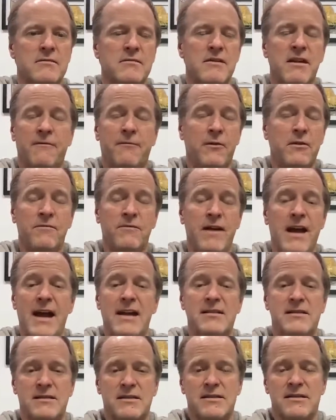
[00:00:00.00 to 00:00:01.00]
different
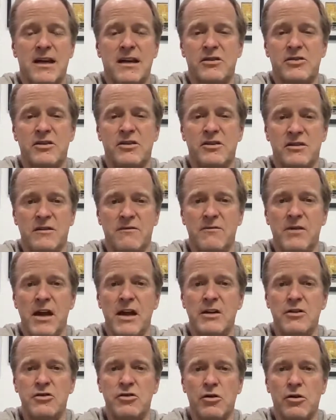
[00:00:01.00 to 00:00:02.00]
vast sections of
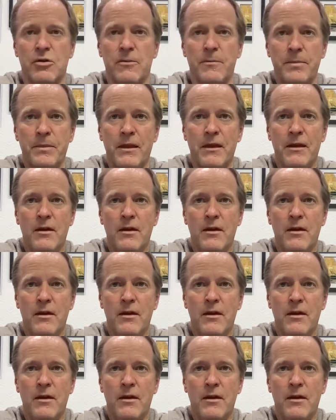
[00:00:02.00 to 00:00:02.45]
nature